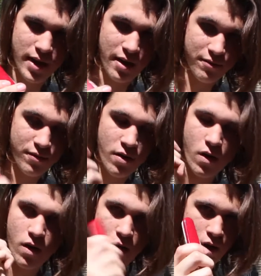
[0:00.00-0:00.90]
knife.
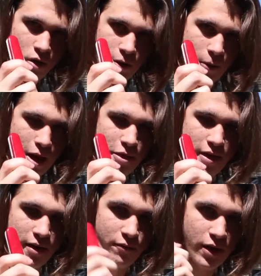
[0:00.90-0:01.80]
Great
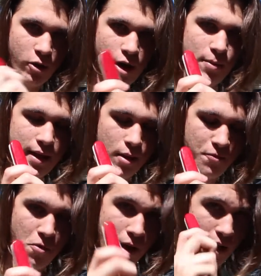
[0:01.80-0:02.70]
thing. Incredibly
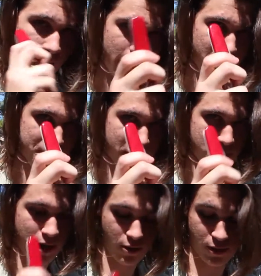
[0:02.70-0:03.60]
helpful. I highly recommend you
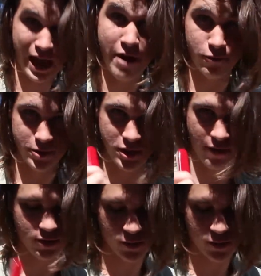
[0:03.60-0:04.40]
buy one. Everyone should have a